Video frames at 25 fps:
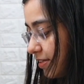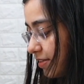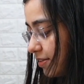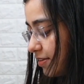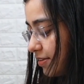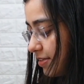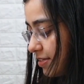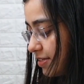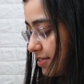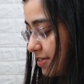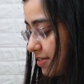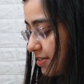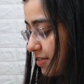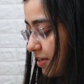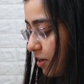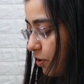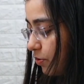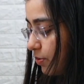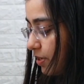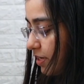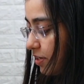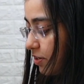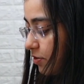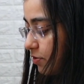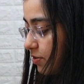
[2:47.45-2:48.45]
This is how
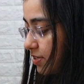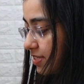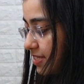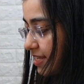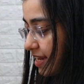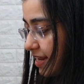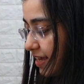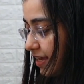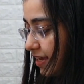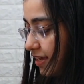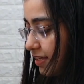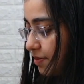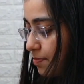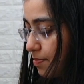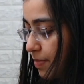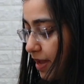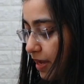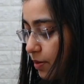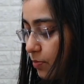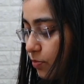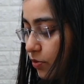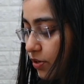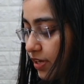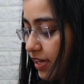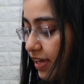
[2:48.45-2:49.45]
it looks like,
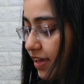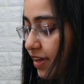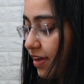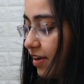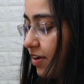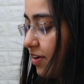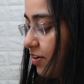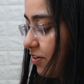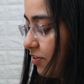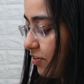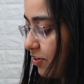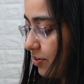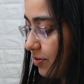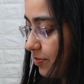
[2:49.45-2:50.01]
MacBook Air.